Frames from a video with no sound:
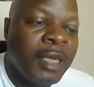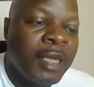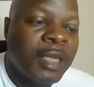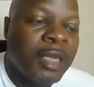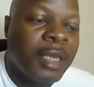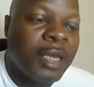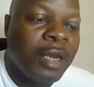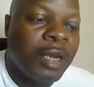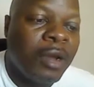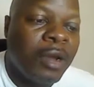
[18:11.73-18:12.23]

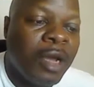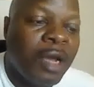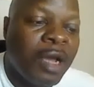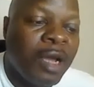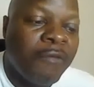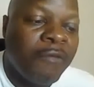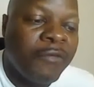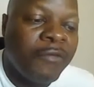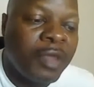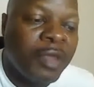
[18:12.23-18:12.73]
You
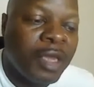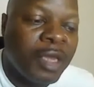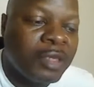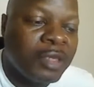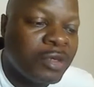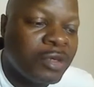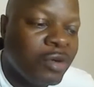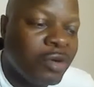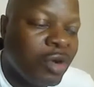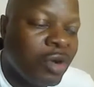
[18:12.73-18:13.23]
know, fingers
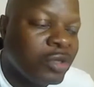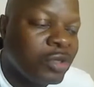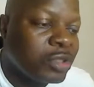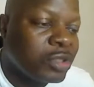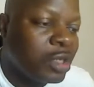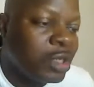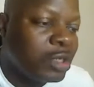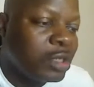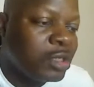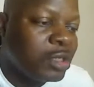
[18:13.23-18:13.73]
crossed
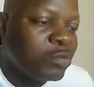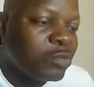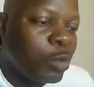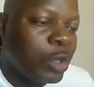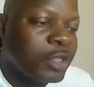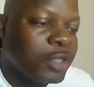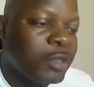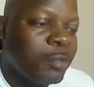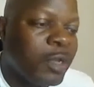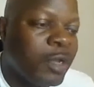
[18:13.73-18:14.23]
this
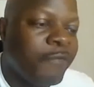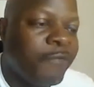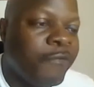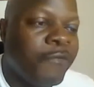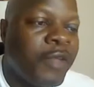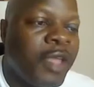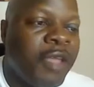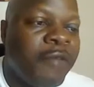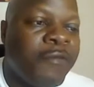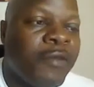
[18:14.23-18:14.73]
works in my
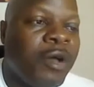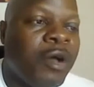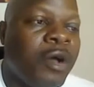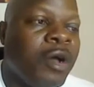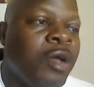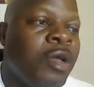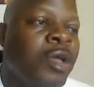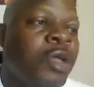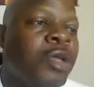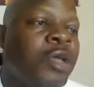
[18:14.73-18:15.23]

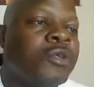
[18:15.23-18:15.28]
favor.